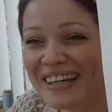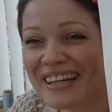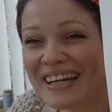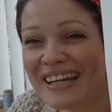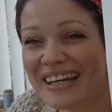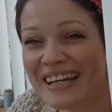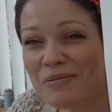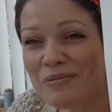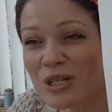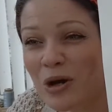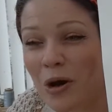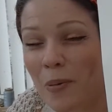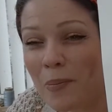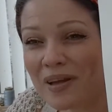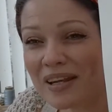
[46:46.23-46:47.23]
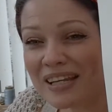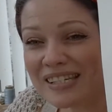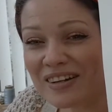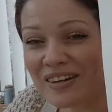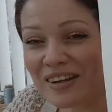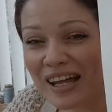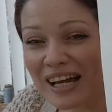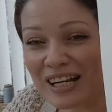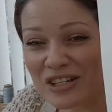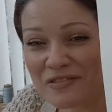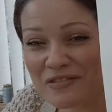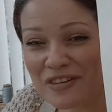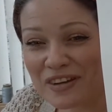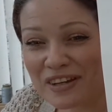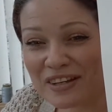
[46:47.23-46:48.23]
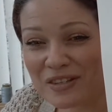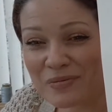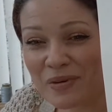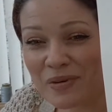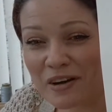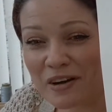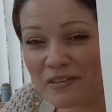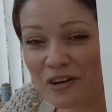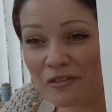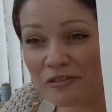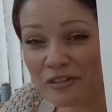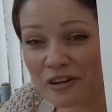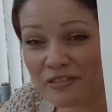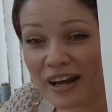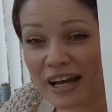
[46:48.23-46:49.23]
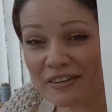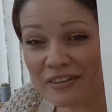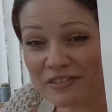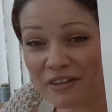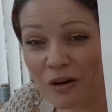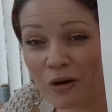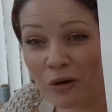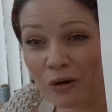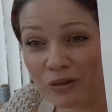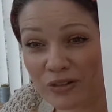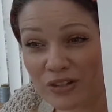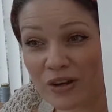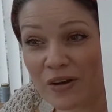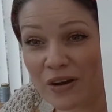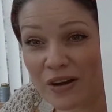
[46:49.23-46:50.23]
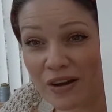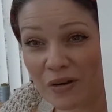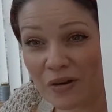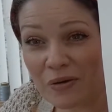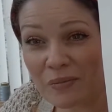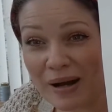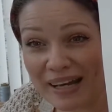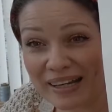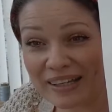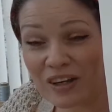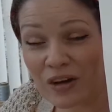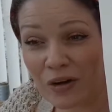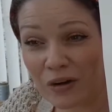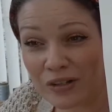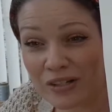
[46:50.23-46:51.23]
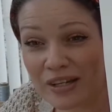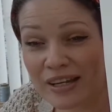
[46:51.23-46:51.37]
He was copying his little action figures, but I thought for a 5-year-old, oh my God.